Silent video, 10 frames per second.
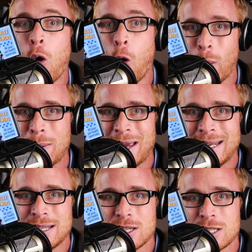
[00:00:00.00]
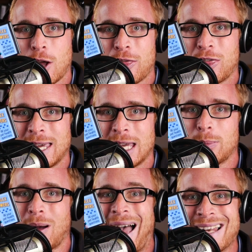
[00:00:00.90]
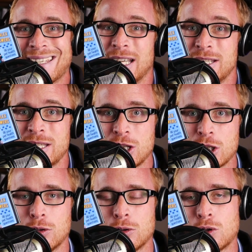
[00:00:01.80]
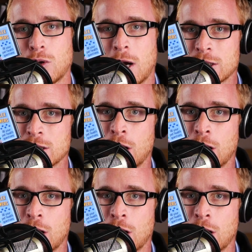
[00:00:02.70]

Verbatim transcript: or we may need to start thinking about adding additional drugs.